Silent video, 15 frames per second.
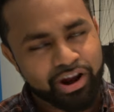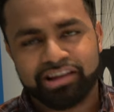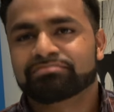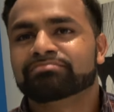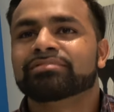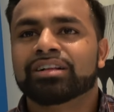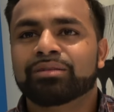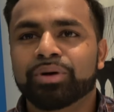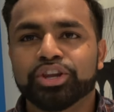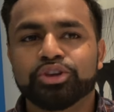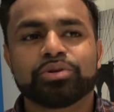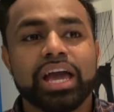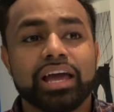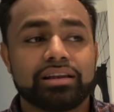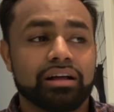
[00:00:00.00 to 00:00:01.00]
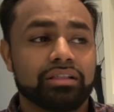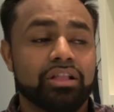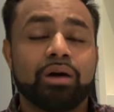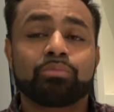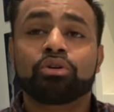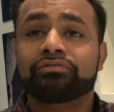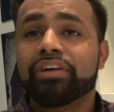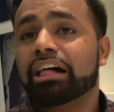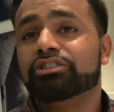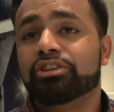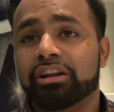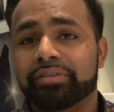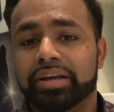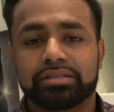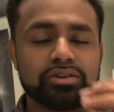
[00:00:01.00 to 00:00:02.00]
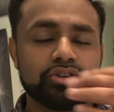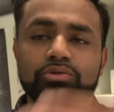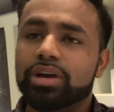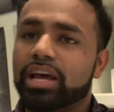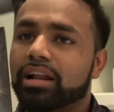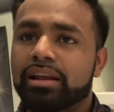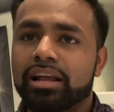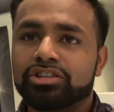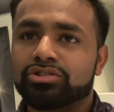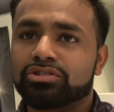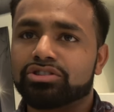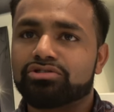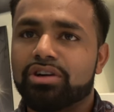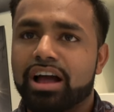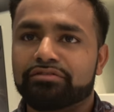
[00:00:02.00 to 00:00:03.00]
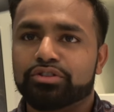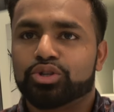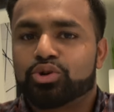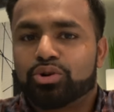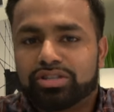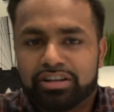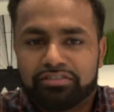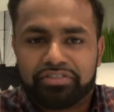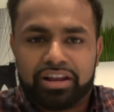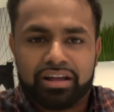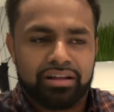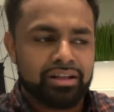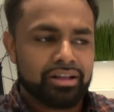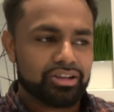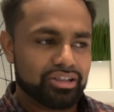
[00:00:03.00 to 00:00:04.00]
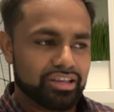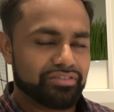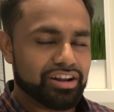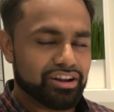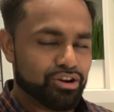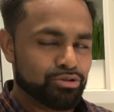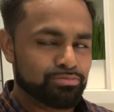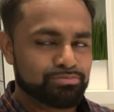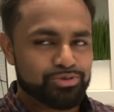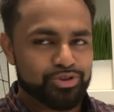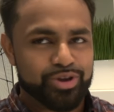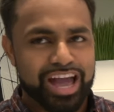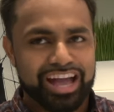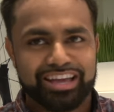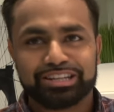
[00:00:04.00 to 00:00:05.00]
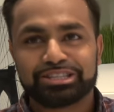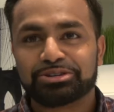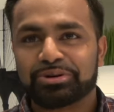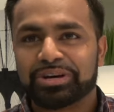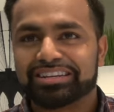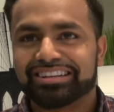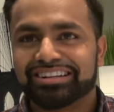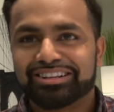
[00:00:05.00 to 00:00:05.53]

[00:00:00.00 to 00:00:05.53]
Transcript: Right, but you get a lot more value out of it. So you get an external drive, you store stuff in it, leave it at home, you can't get to it.